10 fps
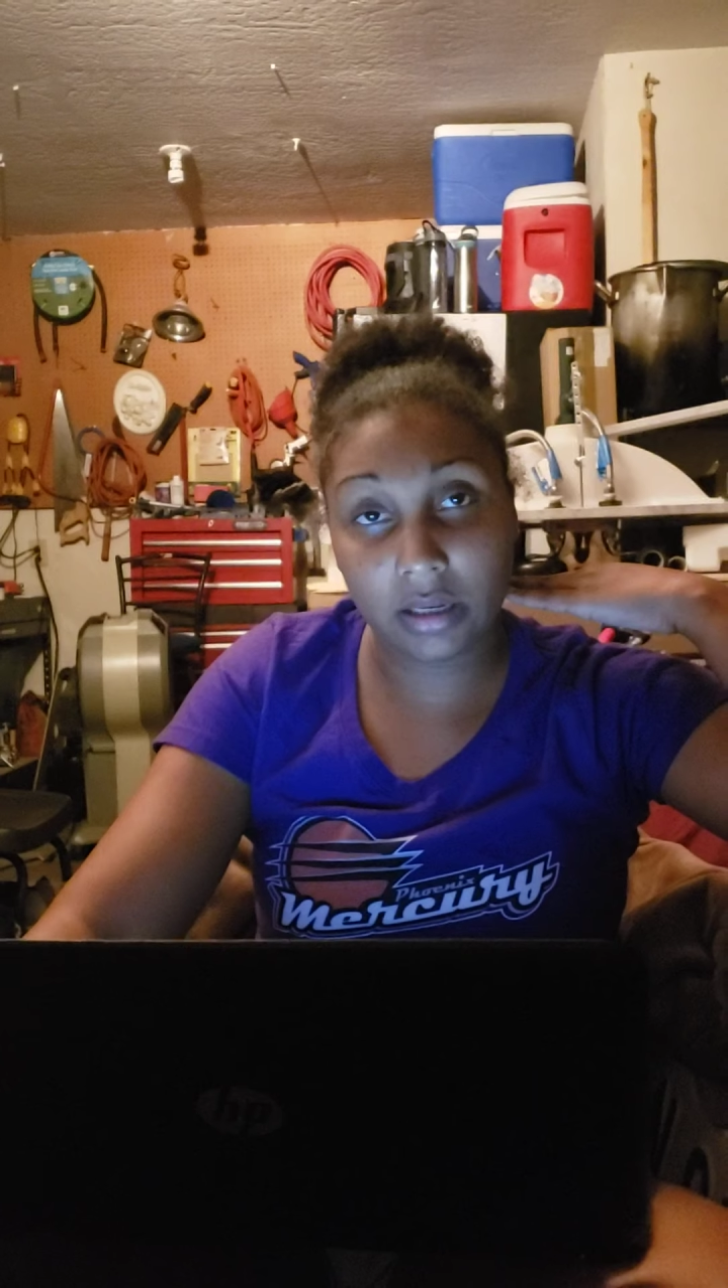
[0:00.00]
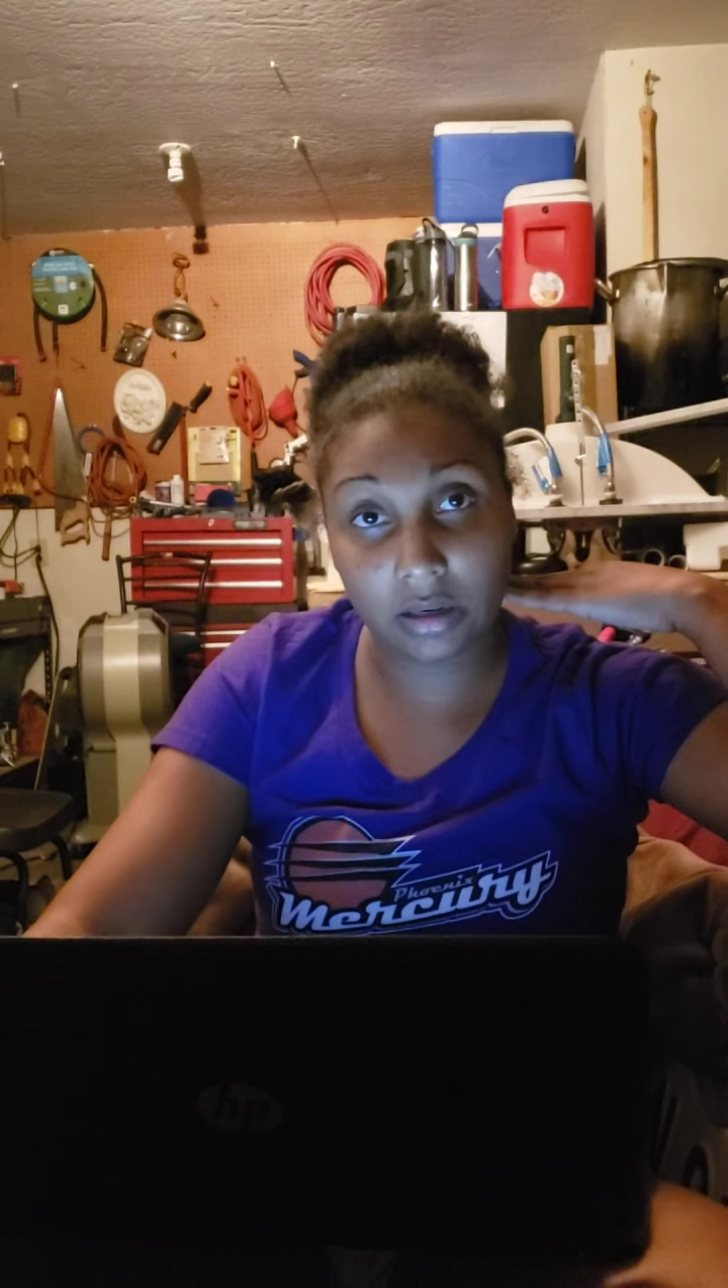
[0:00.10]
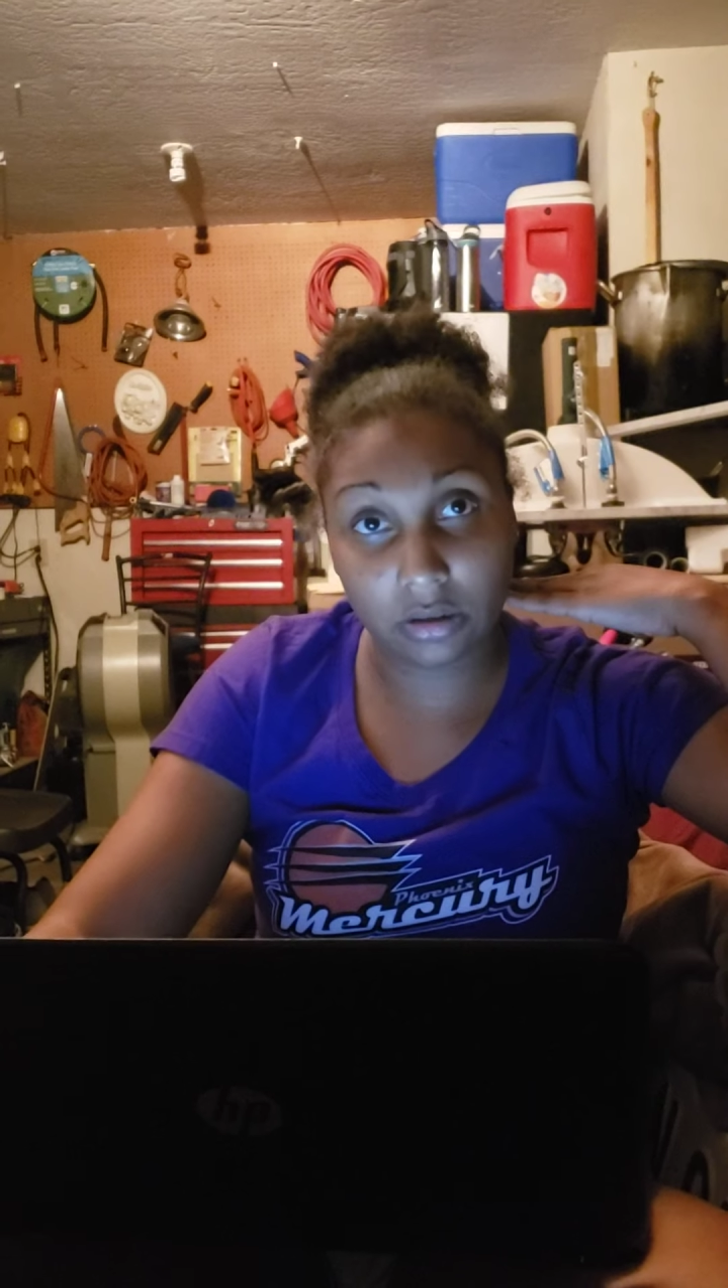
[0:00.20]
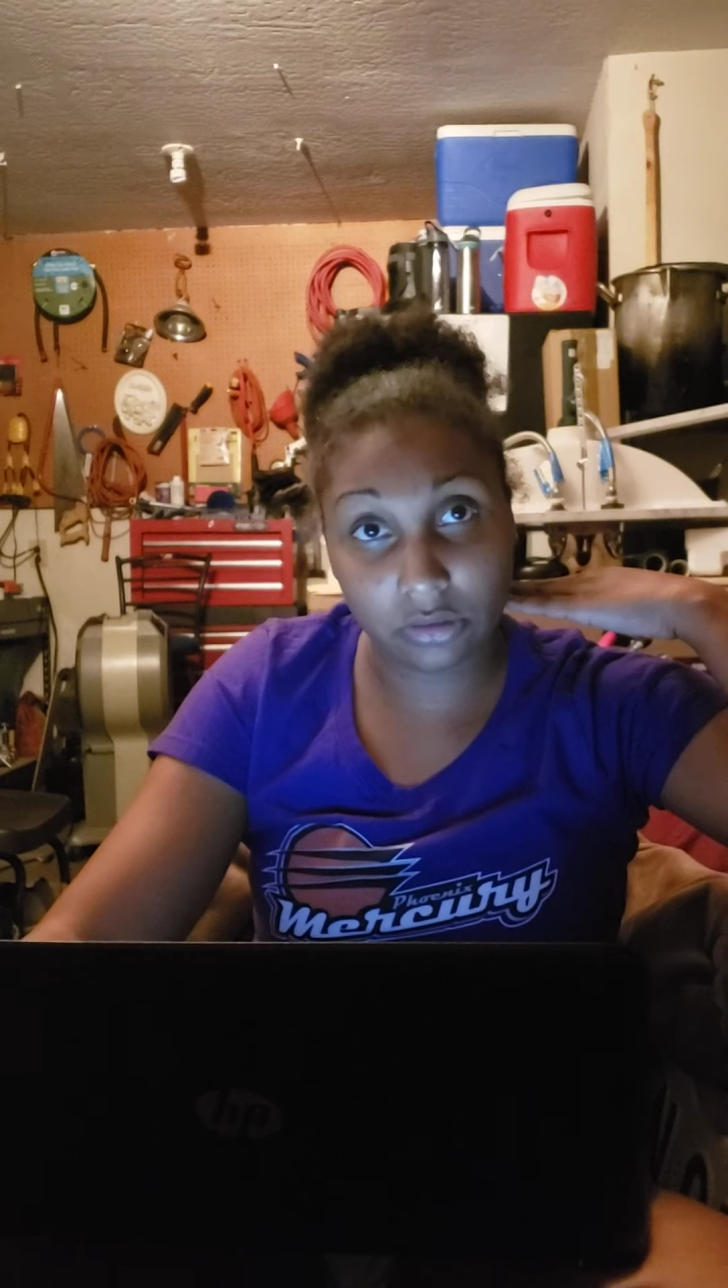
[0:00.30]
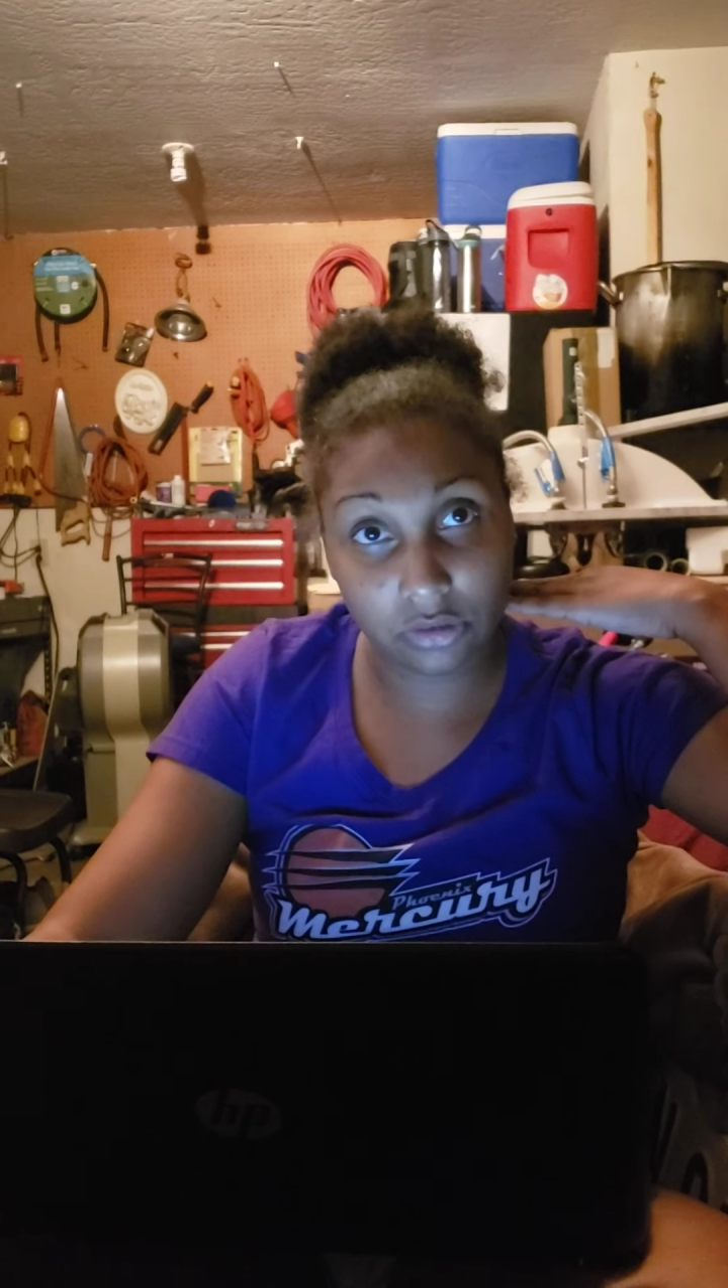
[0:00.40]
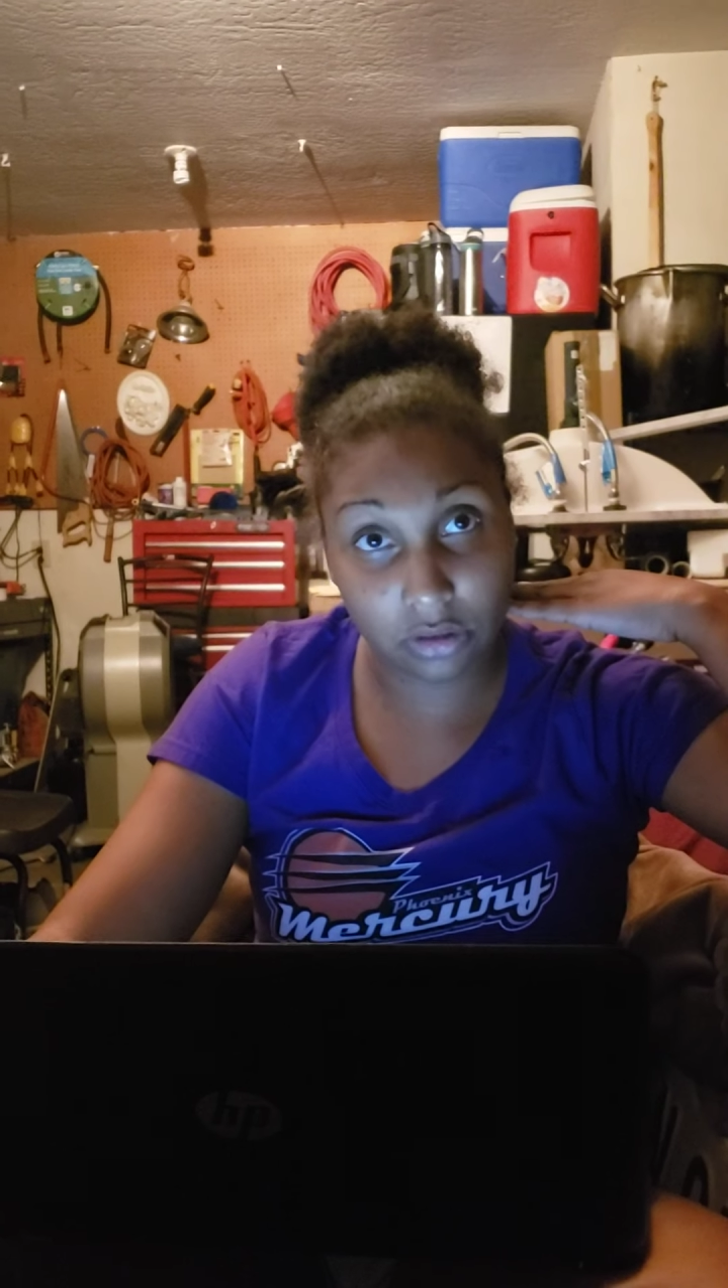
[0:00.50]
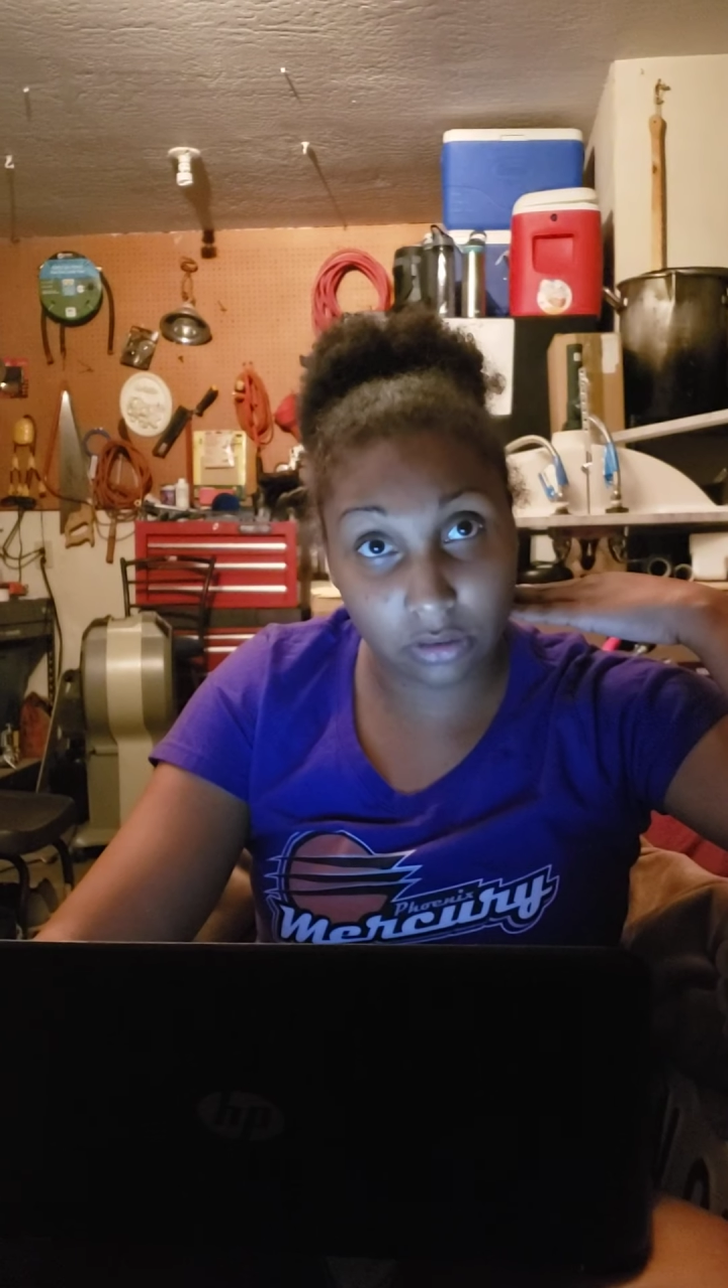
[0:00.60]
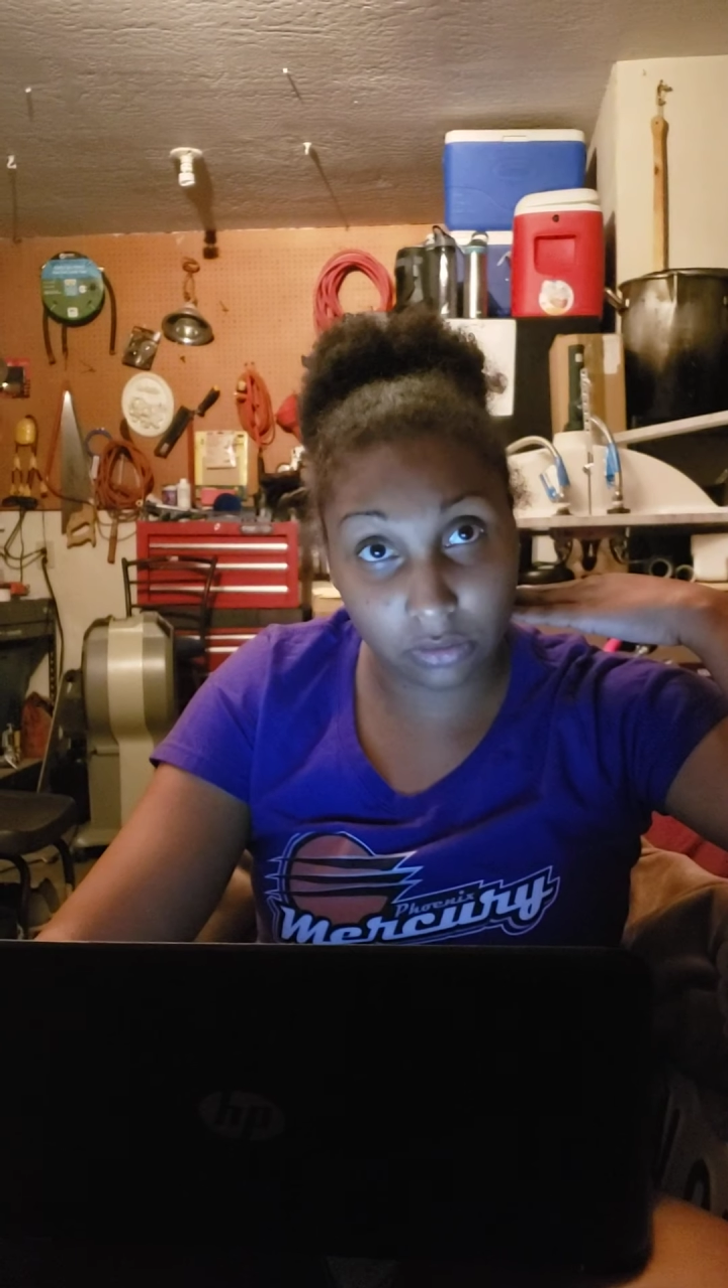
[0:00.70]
it also,